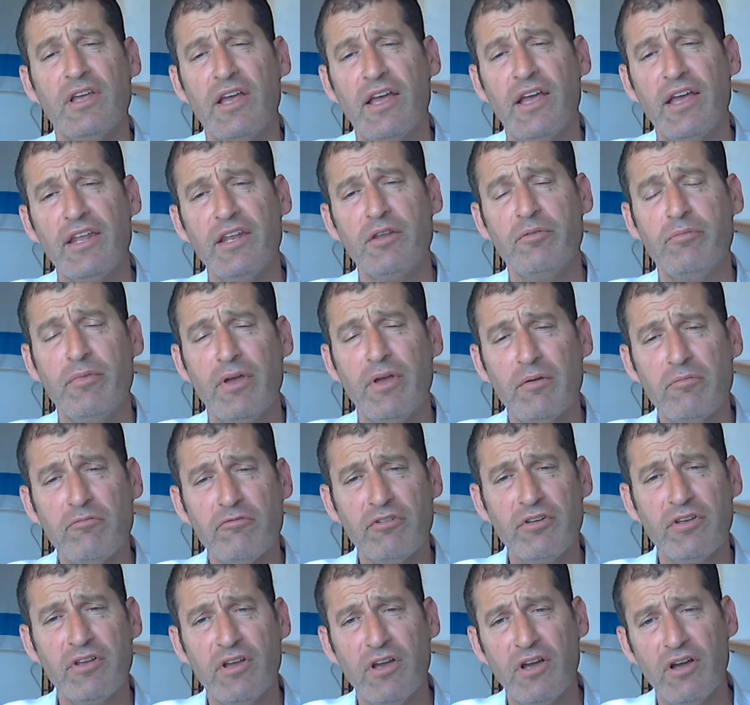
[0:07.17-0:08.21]
and in
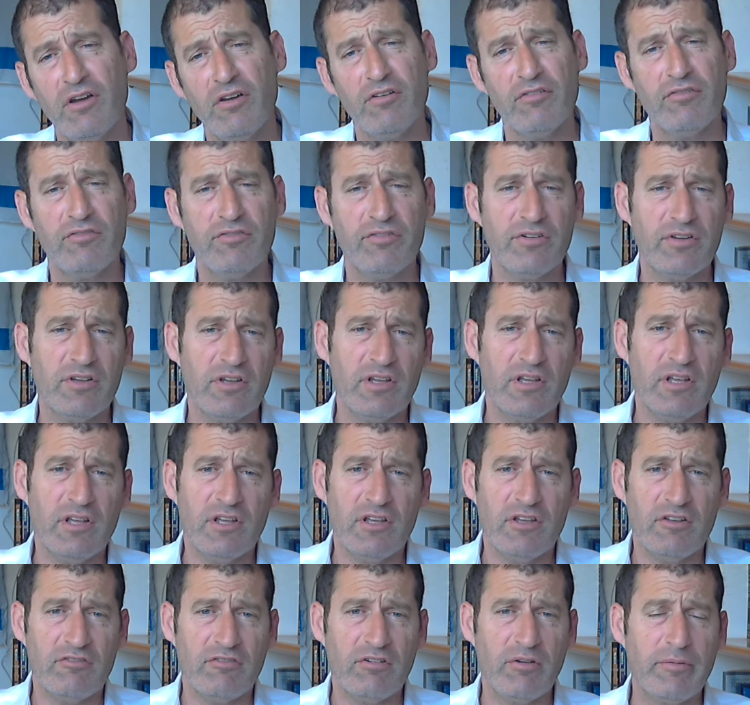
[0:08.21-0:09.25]
memory of
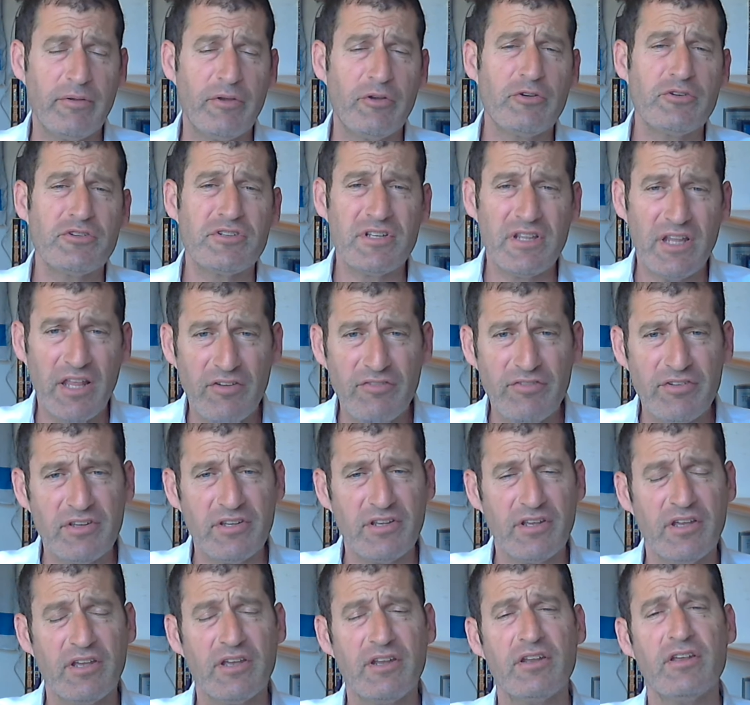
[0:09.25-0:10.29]
Rabbi Hirsch
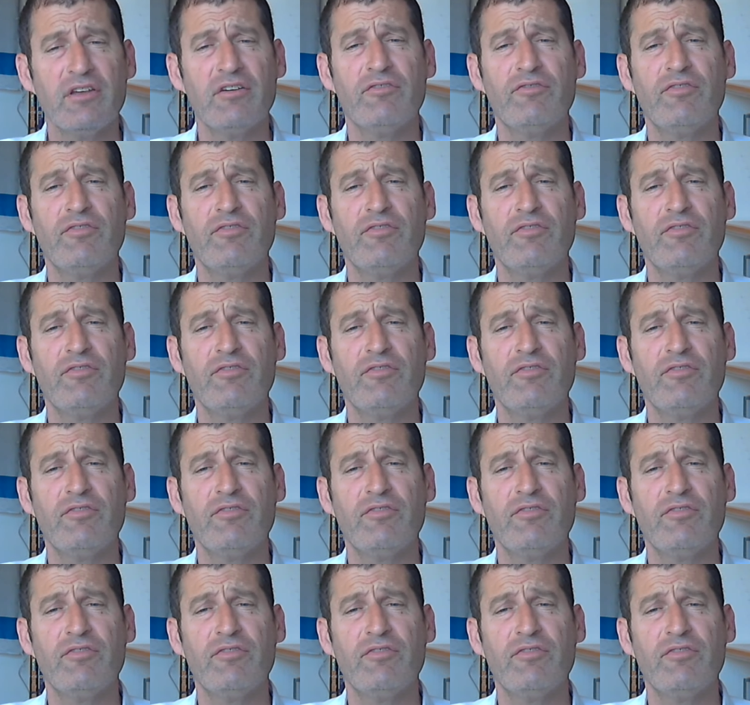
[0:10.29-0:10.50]
Lewitan,